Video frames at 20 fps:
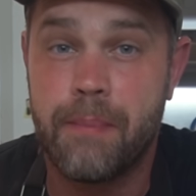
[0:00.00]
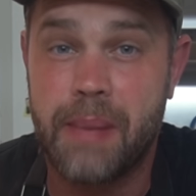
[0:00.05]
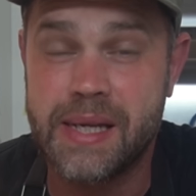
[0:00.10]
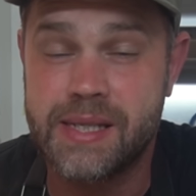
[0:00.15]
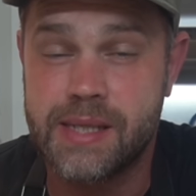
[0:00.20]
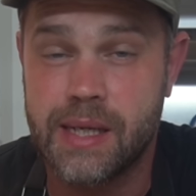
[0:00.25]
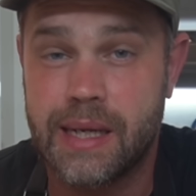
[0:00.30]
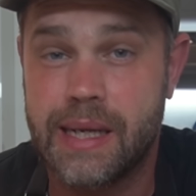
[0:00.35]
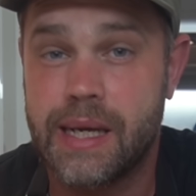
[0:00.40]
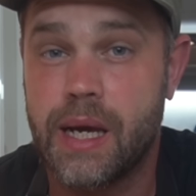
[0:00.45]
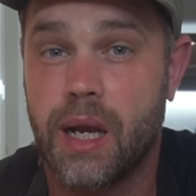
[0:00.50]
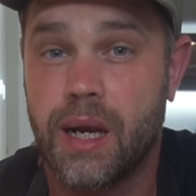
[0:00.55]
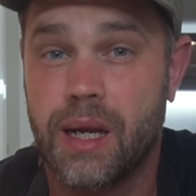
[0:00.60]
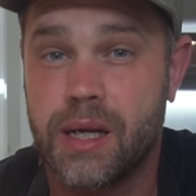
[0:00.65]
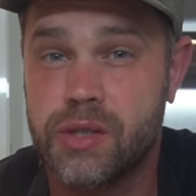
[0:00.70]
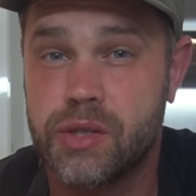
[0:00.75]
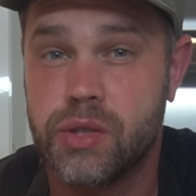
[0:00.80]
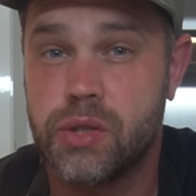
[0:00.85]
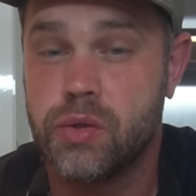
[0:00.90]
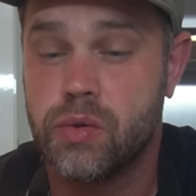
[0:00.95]
basically I
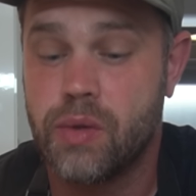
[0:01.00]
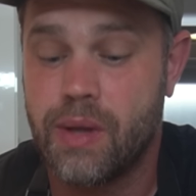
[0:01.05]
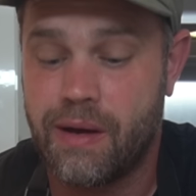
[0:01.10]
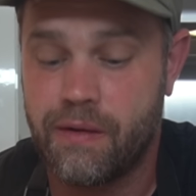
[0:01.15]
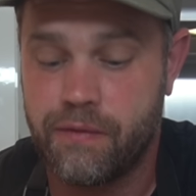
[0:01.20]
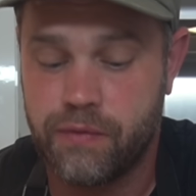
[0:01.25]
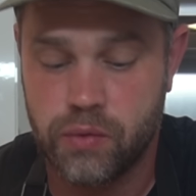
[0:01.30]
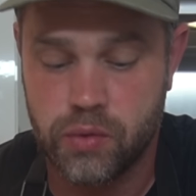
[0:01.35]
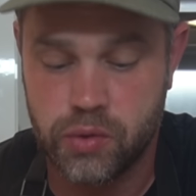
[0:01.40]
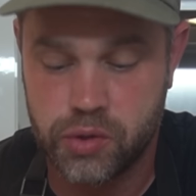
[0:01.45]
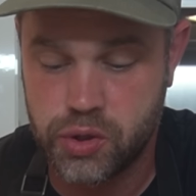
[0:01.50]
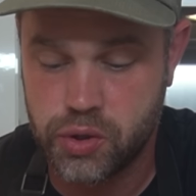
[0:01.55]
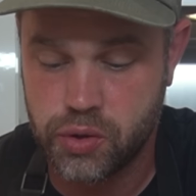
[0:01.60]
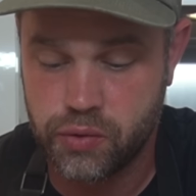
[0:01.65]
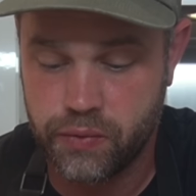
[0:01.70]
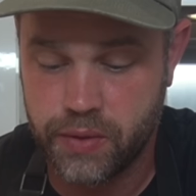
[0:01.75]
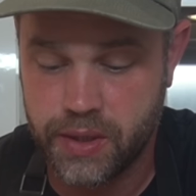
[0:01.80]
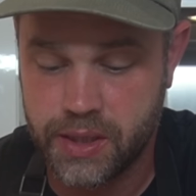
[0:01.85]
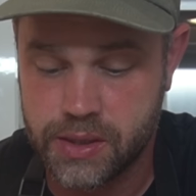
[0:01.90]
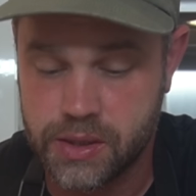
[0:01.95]
like to do that for
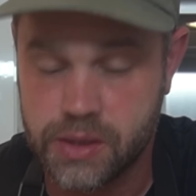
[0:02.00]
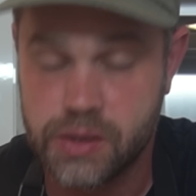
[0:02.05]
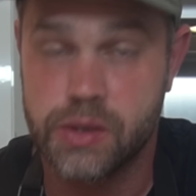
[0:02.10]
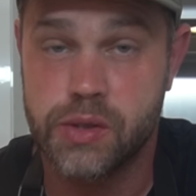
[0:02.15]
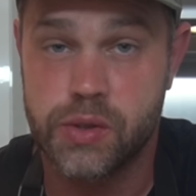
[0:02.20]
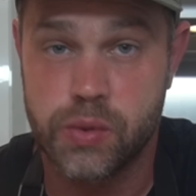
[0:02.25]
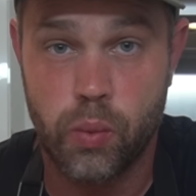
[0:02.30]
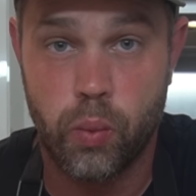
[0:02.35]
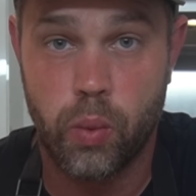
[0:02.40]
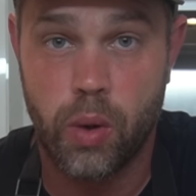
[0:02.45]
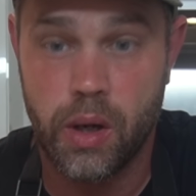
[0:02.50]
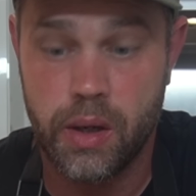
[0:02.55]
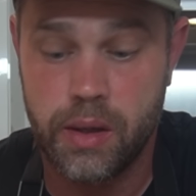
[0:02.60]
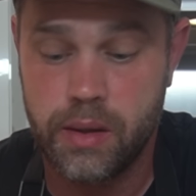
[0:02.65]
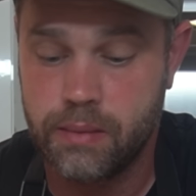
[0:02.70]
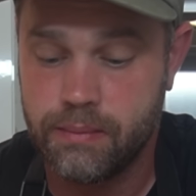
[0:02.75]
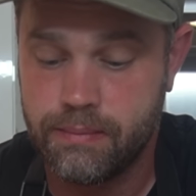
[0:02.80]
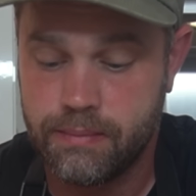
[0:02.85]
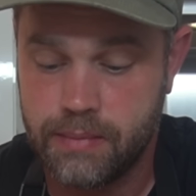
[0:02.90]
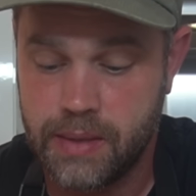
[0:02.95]
2 reasons.
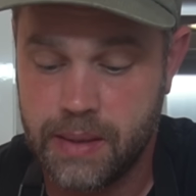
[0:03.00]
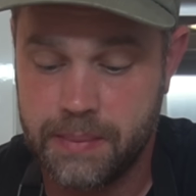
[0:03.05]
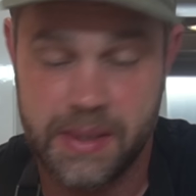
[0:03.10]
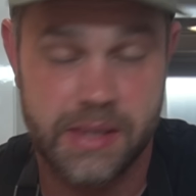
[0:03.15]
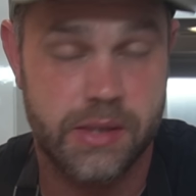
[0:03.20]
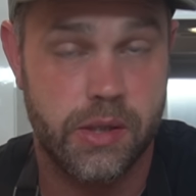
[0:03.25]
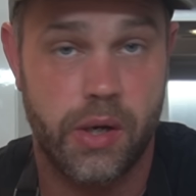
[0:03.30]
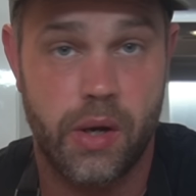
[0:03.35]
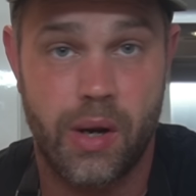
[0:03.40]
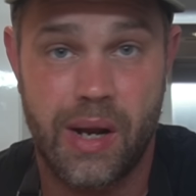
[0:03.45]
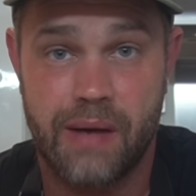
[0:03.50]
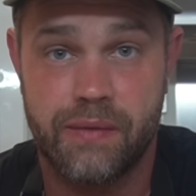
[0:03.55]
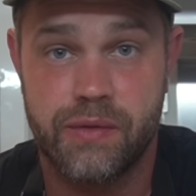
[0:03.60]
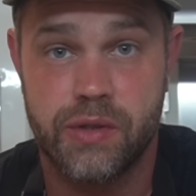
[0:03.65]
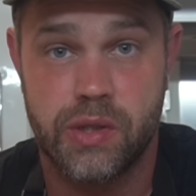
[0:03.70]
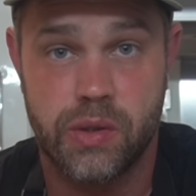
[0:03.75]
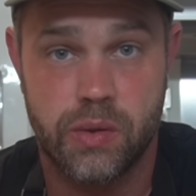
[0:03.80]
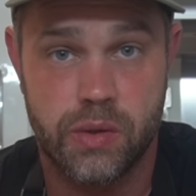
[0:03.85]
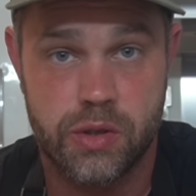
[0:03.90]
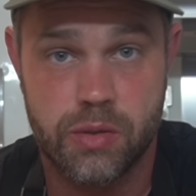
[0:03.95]
One, it means I don't have to
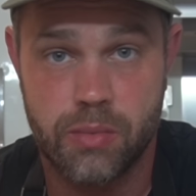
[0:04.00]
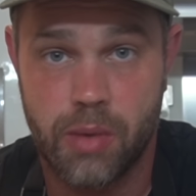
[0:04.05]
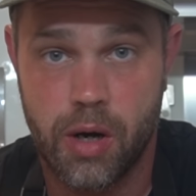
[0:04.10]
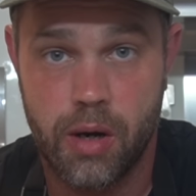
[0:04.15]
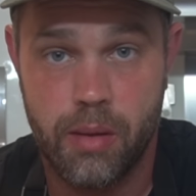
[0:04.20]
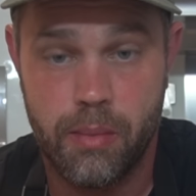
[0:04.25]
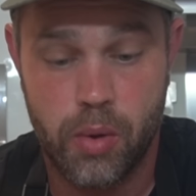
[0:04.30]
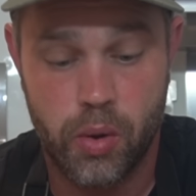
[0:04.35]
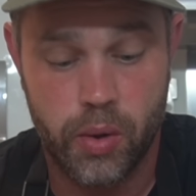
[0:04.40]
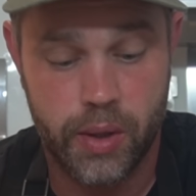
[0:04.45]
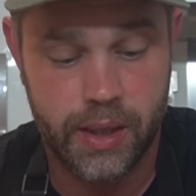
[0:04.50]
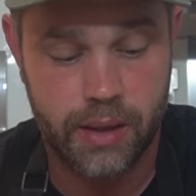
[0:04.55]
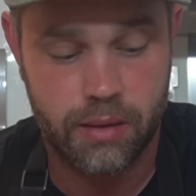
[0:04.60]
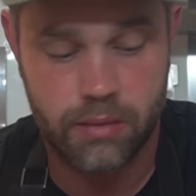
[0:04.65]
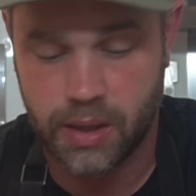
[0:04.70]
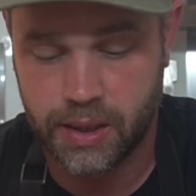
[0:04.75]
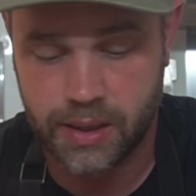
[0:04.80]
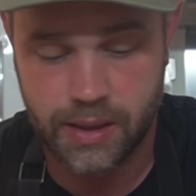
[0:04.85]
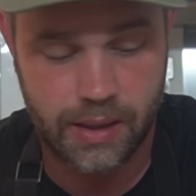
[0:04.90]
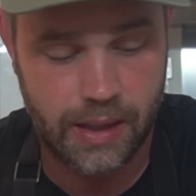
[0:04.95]
do it tomorrow morning.
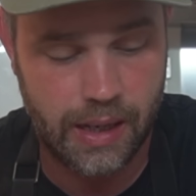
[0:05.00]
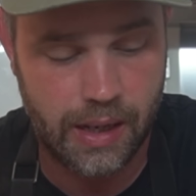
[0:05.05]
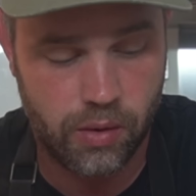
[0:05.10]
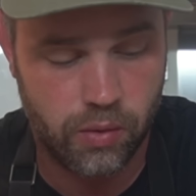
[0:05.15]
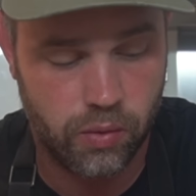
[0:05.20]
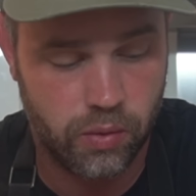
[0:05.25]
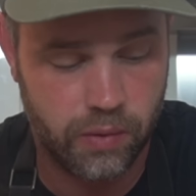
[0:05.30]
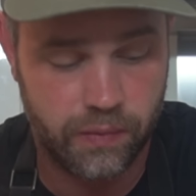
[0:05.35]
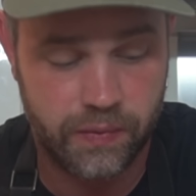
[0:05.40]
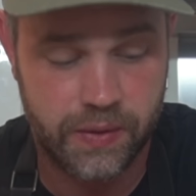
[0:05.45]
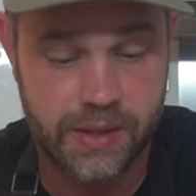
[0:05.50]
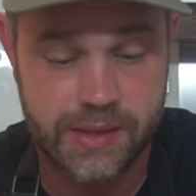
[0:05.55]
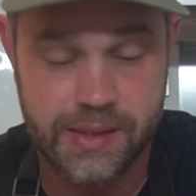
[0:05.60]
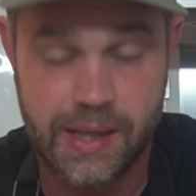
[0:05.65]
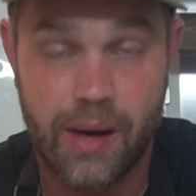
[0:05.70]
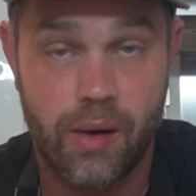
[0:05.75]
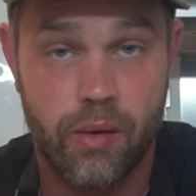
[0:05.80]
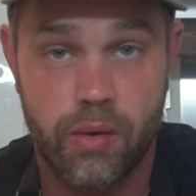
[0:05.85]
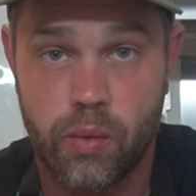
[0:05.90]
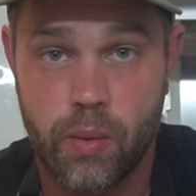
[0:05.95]
I can get all of this
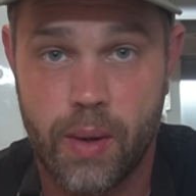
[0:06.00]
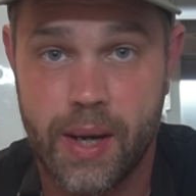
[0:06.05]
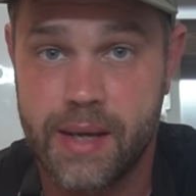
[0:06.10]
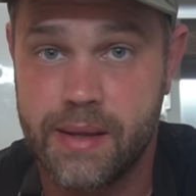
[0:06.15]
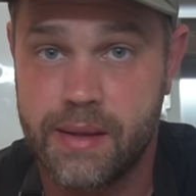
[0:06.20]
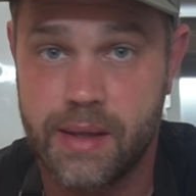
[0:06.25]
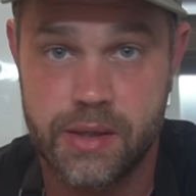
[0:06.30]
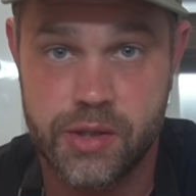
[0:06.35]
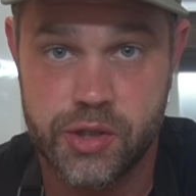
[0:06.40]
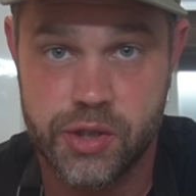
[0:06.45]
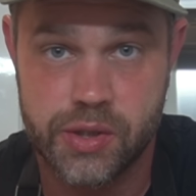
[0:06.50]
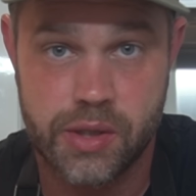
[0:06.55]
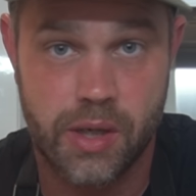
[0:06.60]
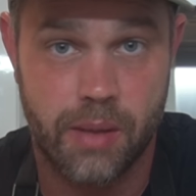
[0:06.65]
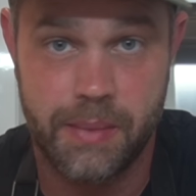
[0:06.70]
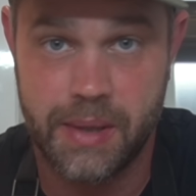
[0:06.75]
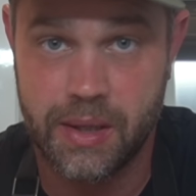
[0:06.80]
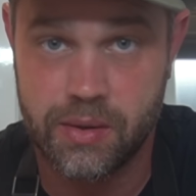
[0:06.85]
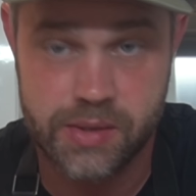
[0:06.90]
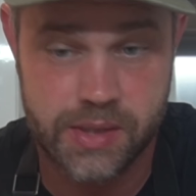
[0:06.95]
out of the way, then just
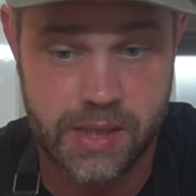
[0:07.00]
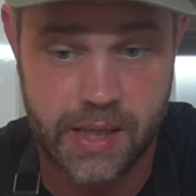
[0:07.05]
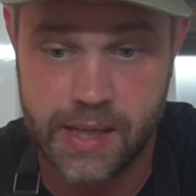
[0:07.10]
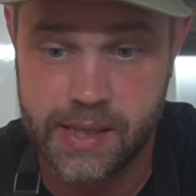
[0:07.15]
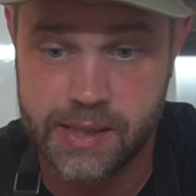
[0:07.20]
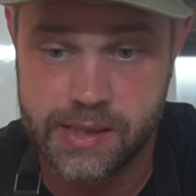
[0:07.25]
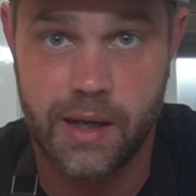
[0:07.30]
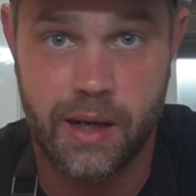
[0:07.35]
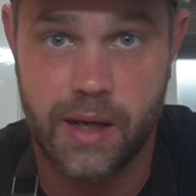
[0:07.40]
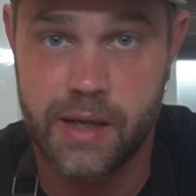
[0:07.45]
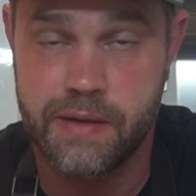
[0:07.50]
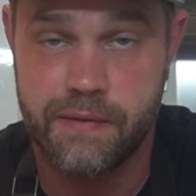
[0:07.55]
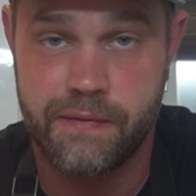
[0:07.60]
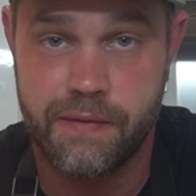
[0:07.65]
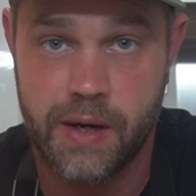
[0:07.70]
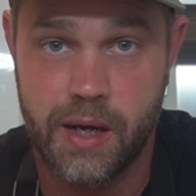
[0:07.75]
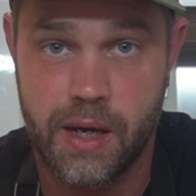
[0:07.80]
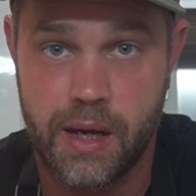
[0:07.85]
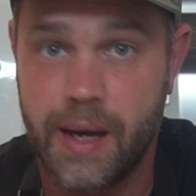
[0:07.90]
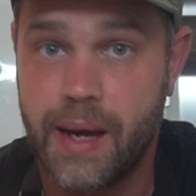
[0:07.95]
come downstairs, light the
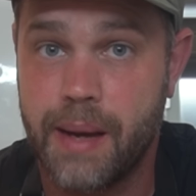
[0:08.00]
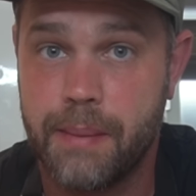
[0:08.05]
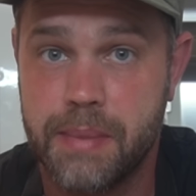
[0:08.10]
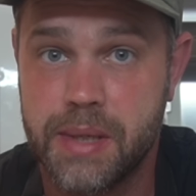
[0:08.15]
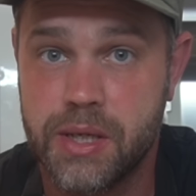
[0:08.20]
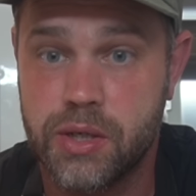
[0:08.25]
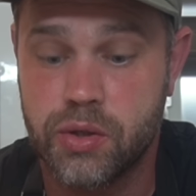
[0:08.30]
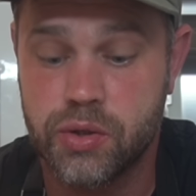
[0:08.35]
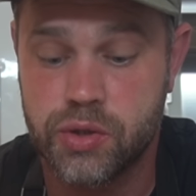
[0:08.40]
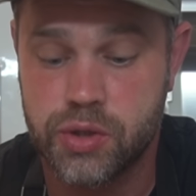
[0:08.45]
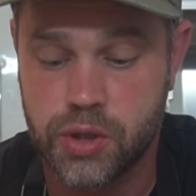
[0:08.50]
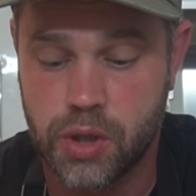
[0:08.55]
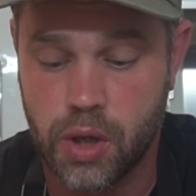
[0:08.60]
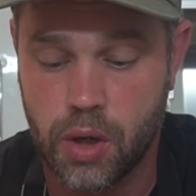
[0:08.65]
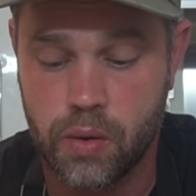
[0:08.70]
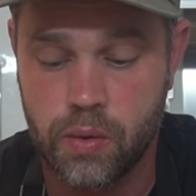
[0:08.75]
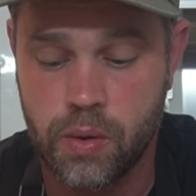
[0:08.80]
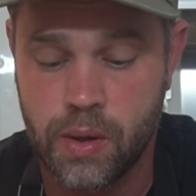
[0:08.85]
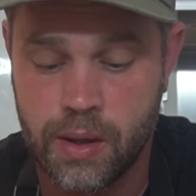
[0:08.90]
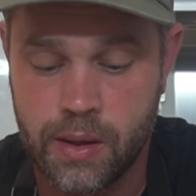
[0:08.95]
fire and be good to
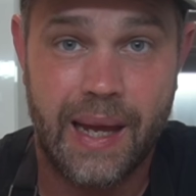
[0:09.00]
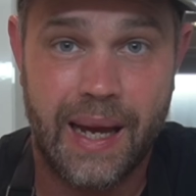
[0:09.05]
go.